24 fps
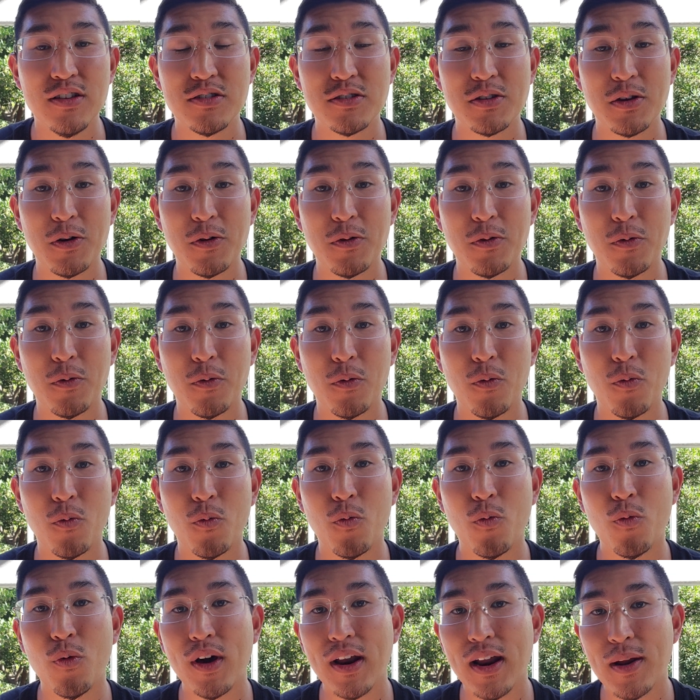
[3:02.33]
So
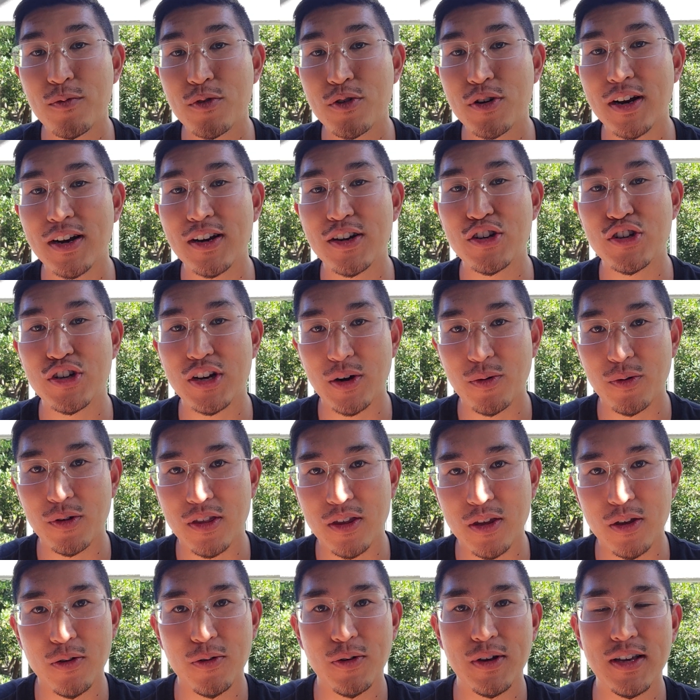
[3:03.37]
what I'm trying to share with
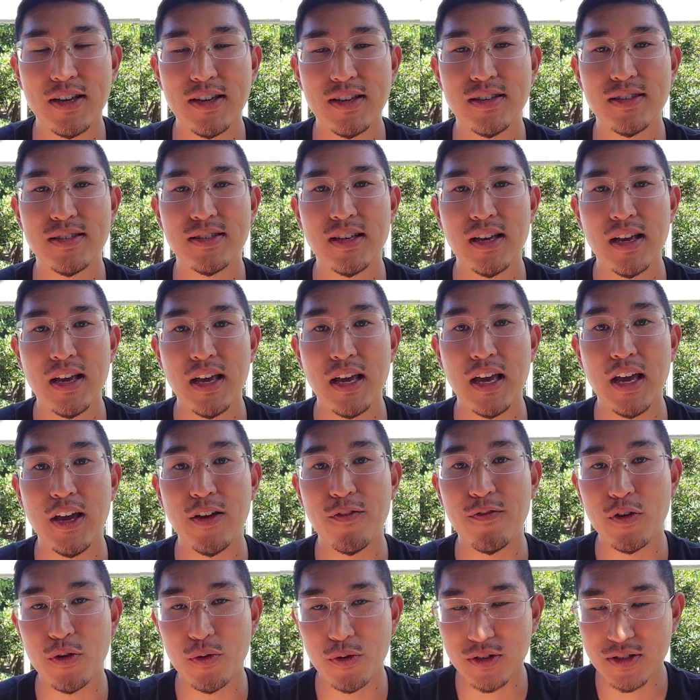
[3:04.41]
you is
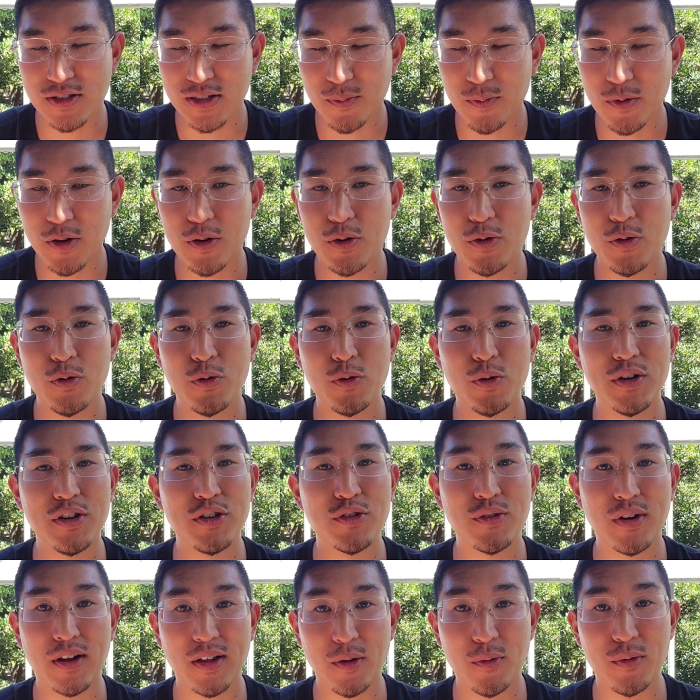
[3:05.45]
if you are someone who is
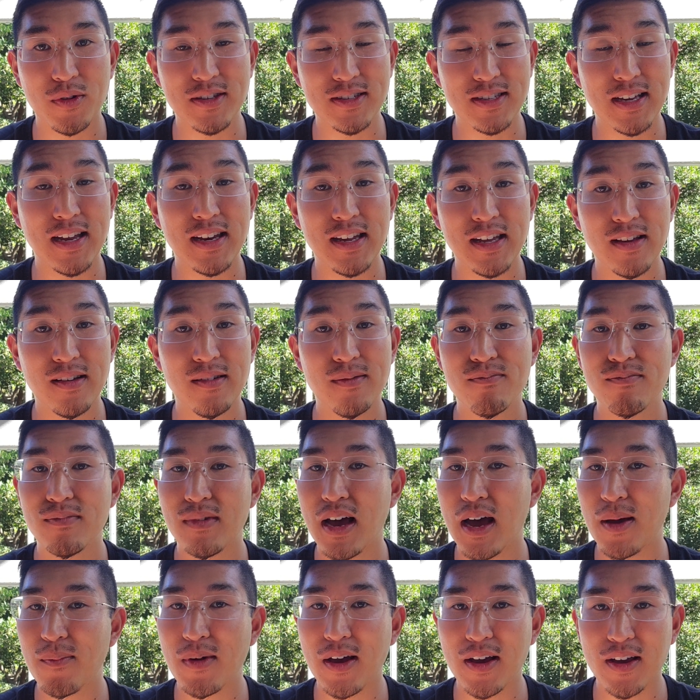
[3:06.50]
struggling with this idea,
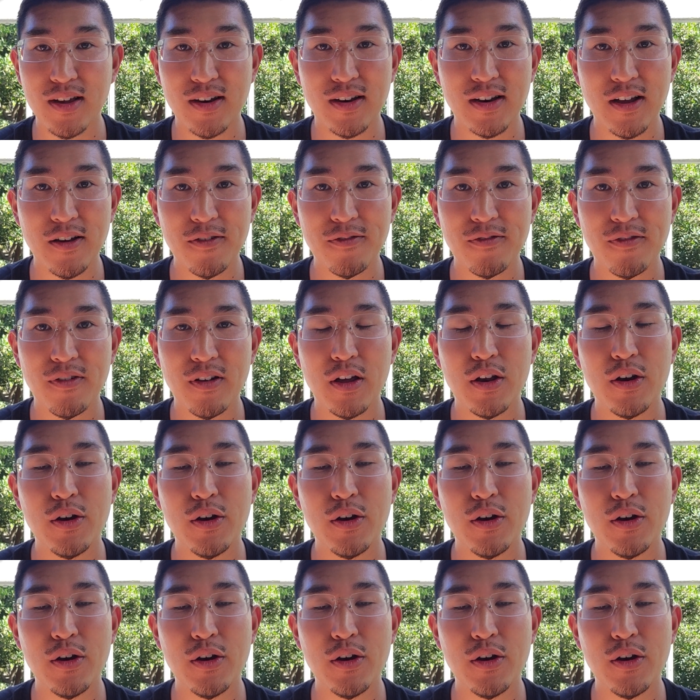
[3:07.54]
I'm not good enough,